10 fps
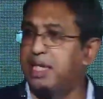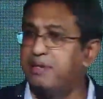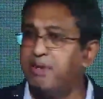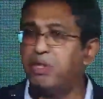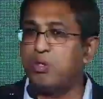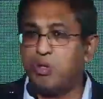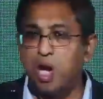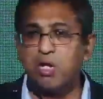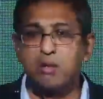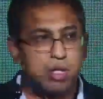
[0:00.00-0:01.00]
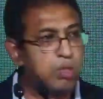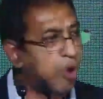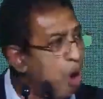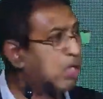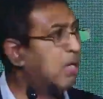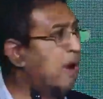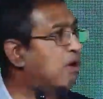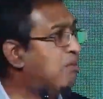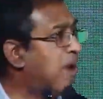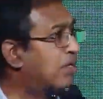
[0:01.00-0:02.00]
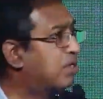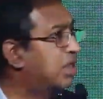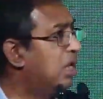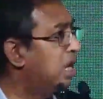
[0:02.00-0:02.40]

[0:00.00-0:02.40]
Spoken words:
even though not talked about much.